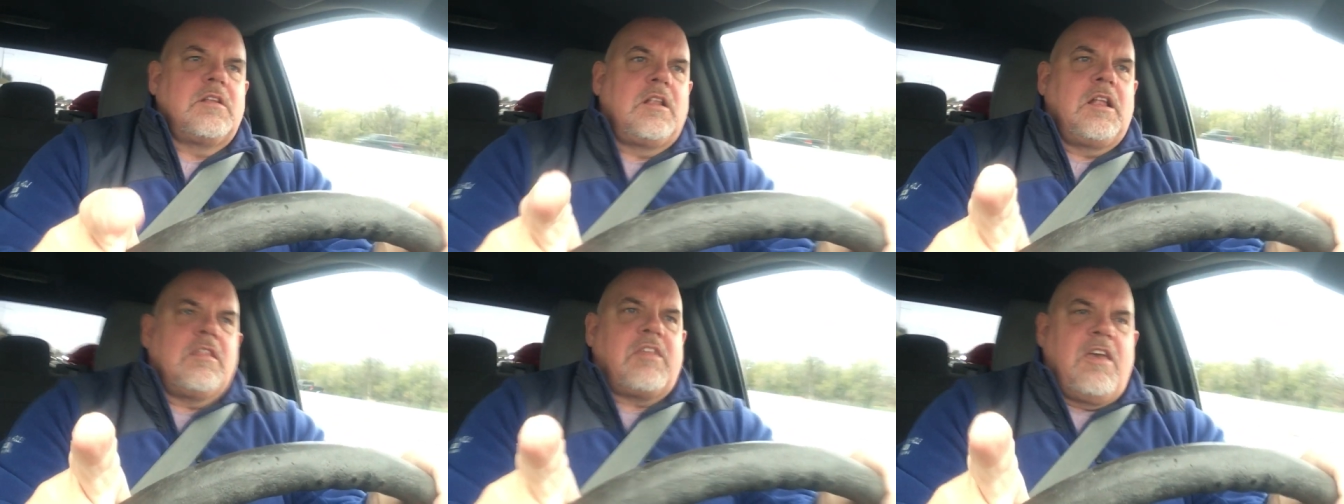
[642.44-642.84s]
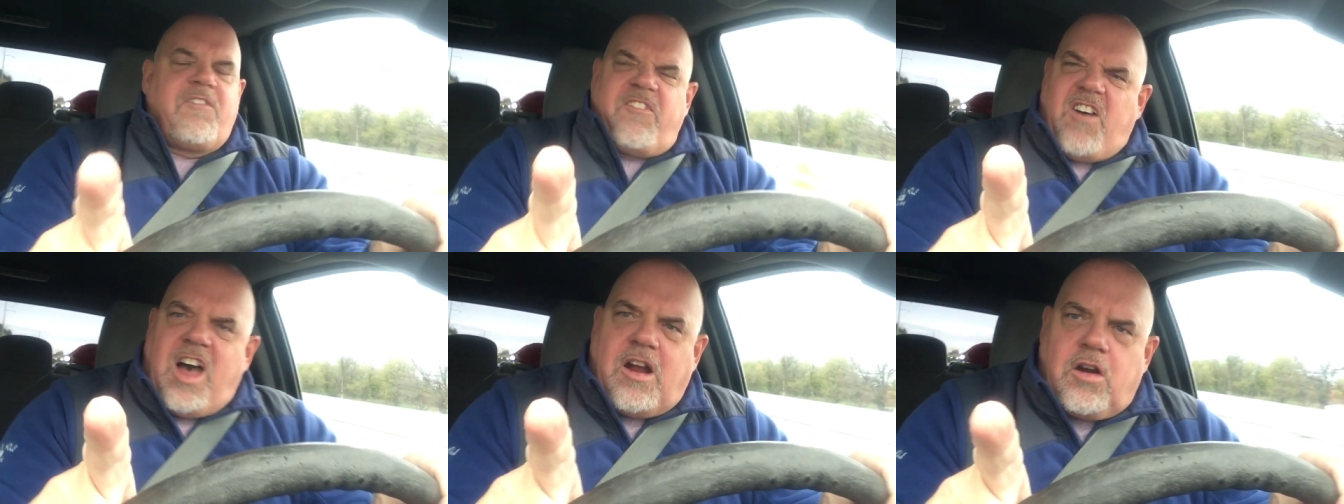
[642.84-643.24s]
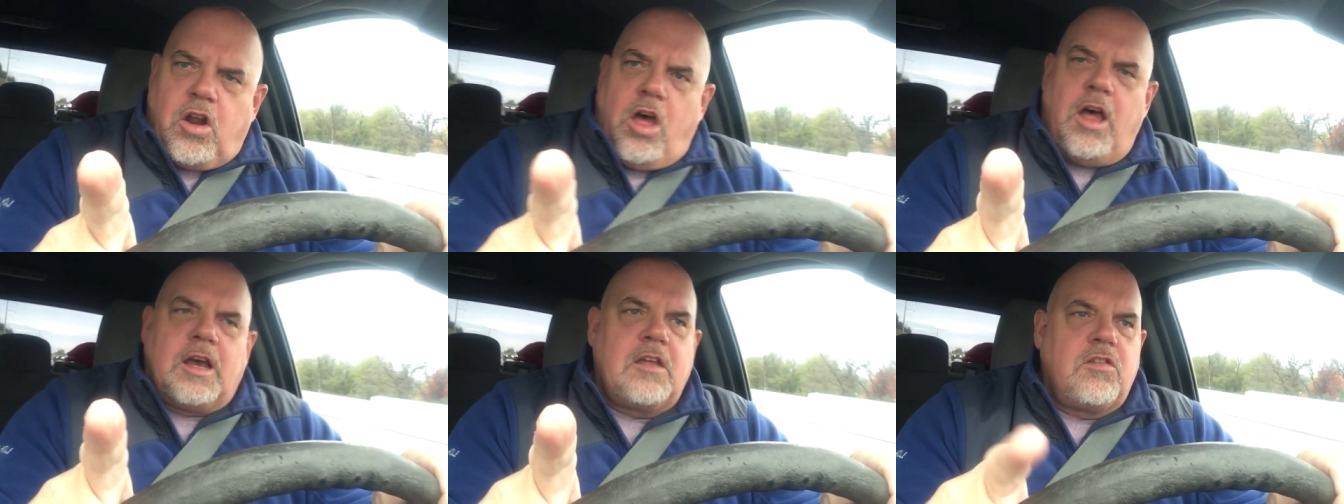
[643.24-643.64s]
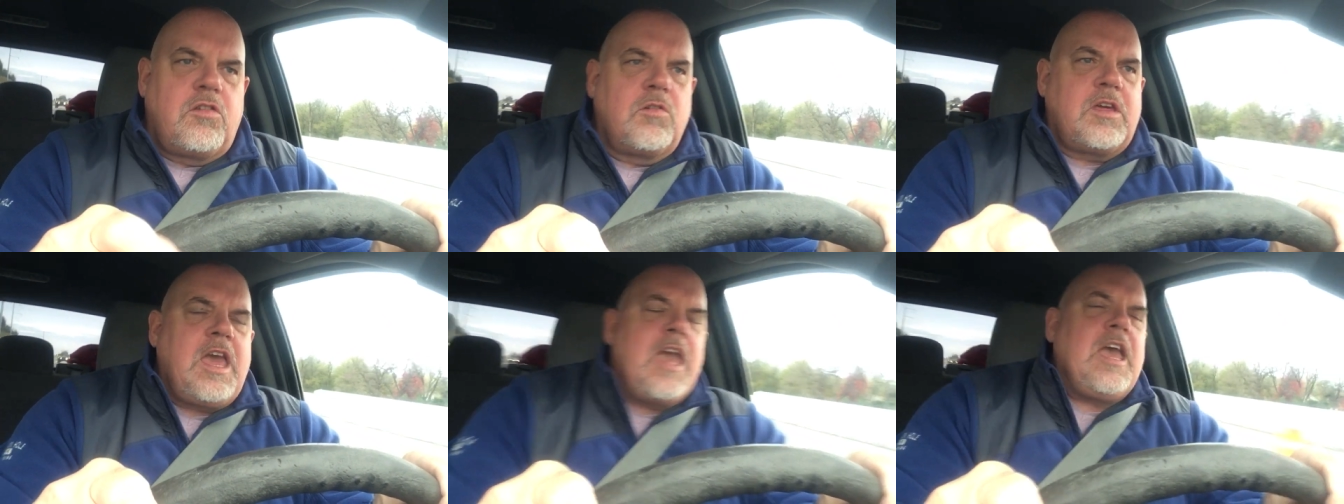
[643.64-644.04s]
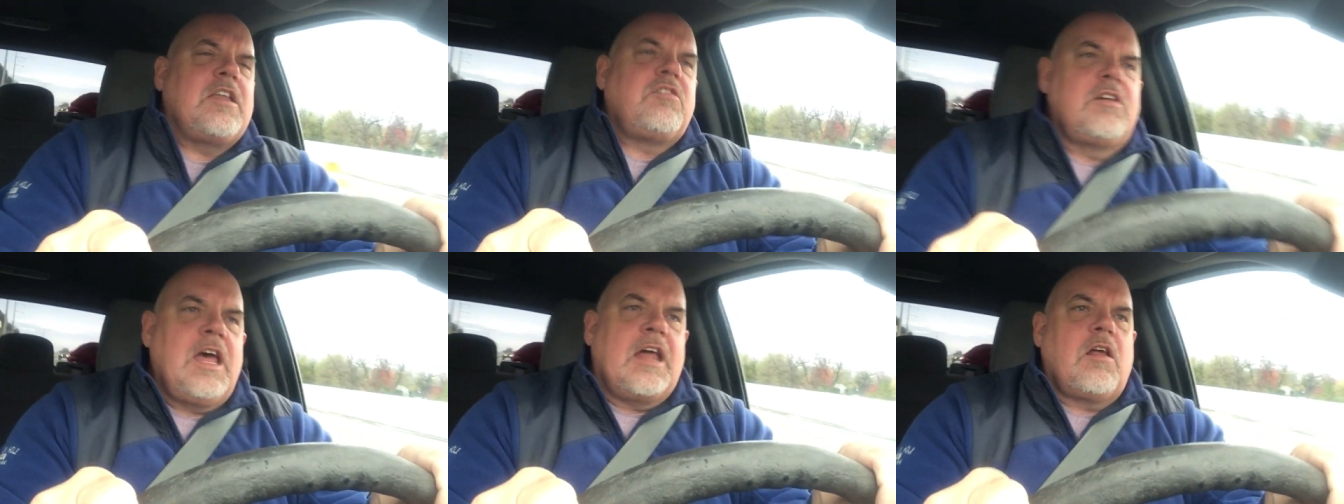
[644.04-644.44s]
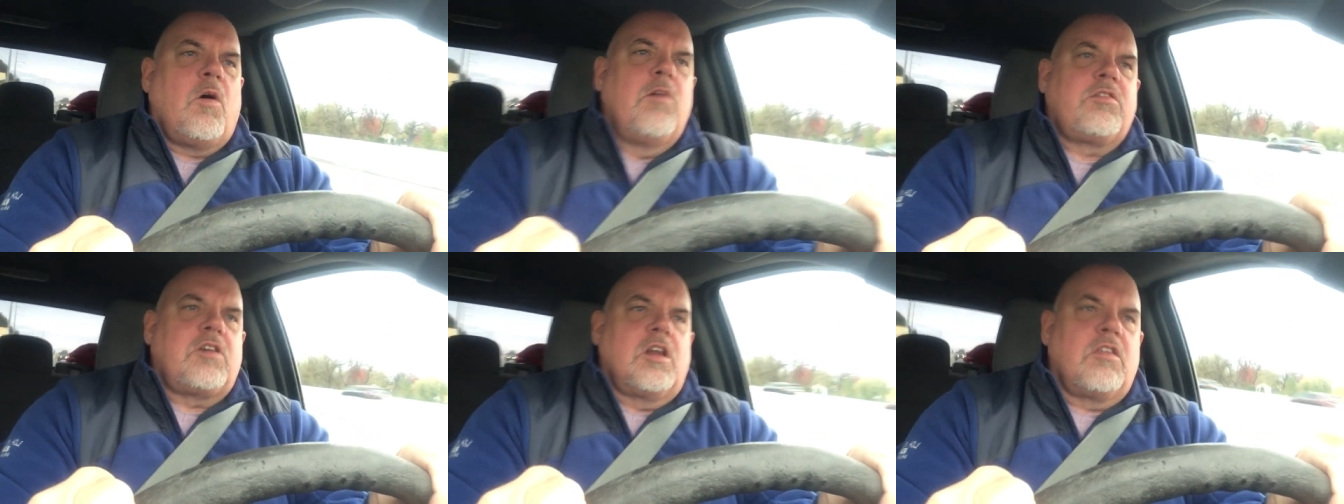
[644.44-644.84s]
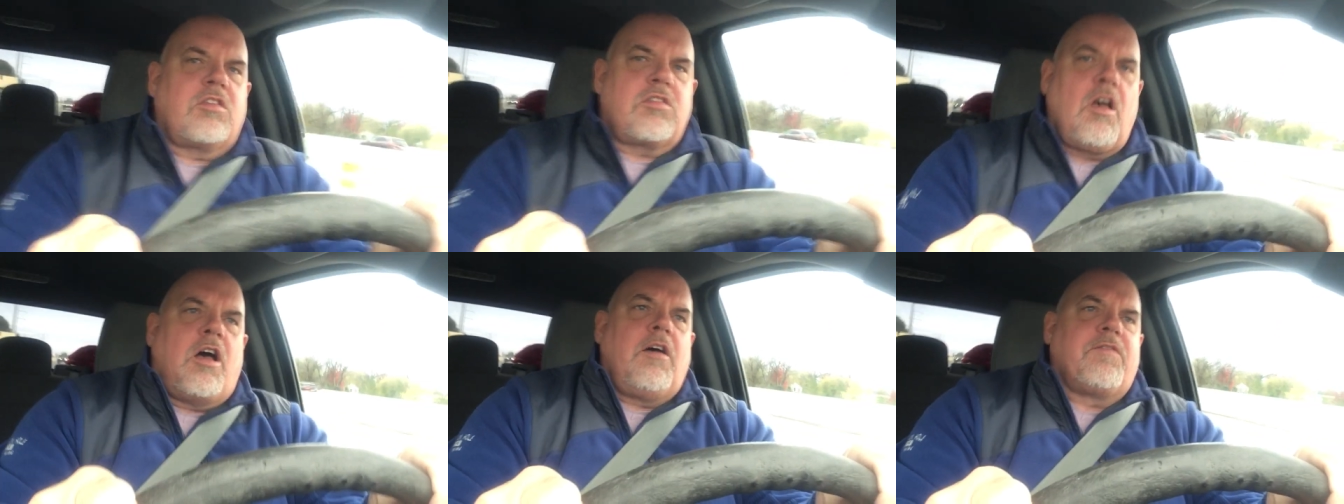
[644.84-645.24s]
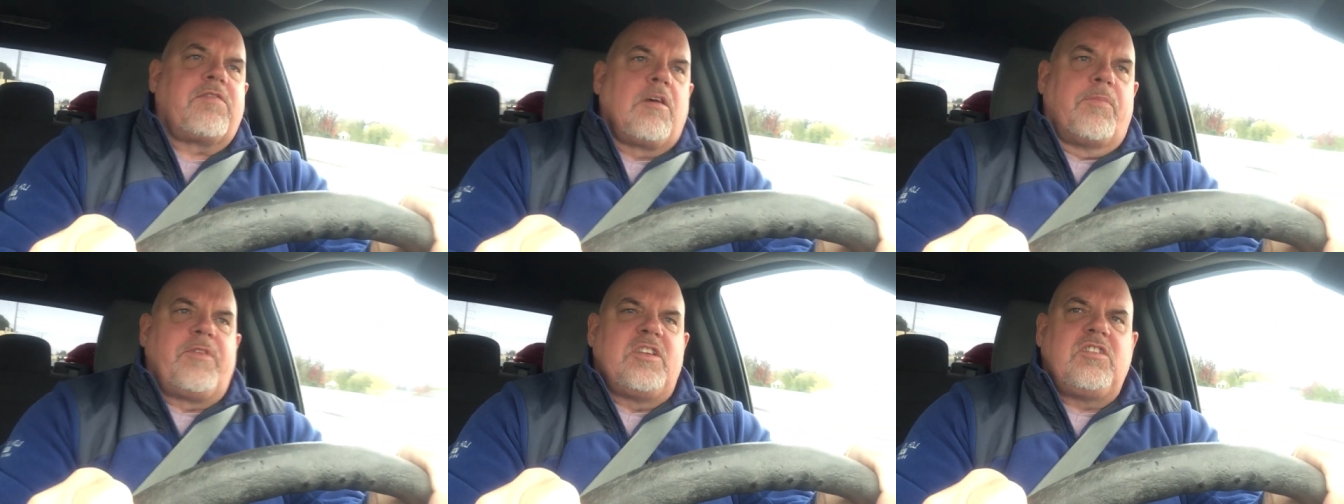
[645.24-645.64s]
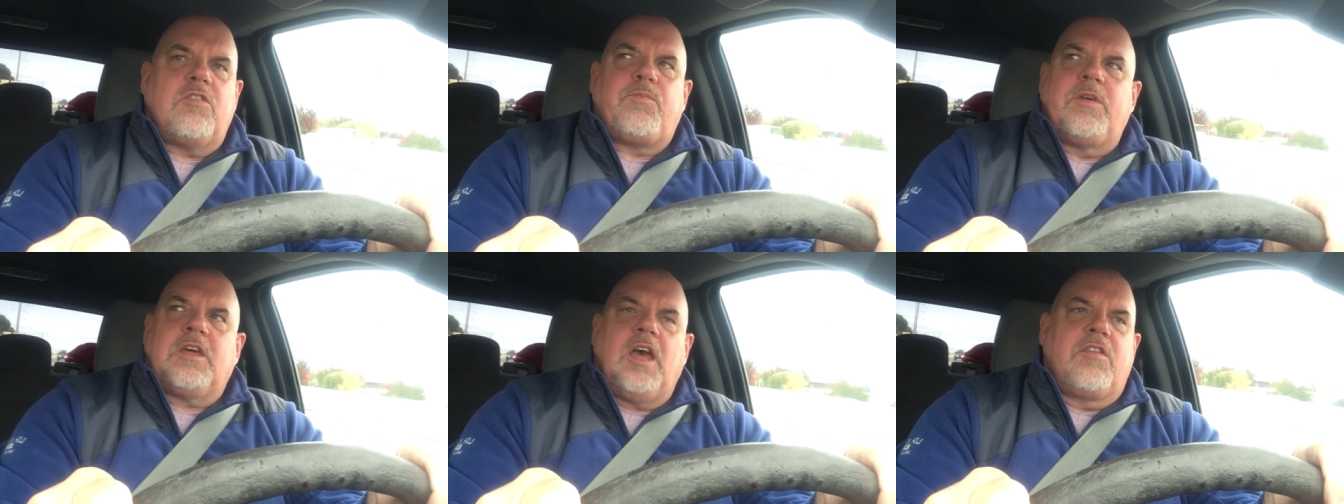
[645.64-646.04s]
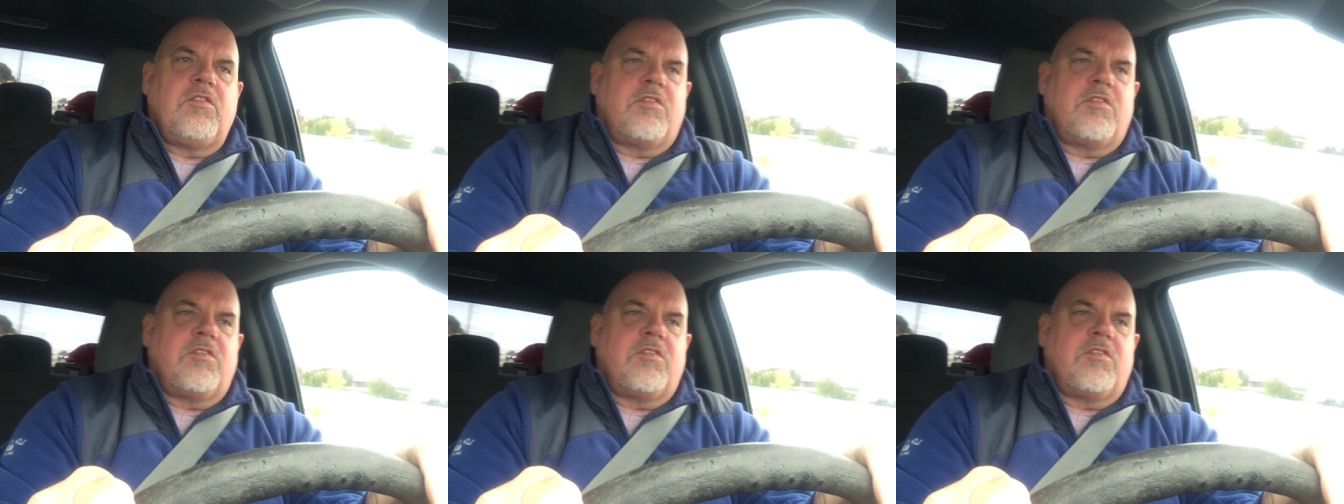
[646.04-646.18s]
let's say, far along as you can. You're not always going to solve something just because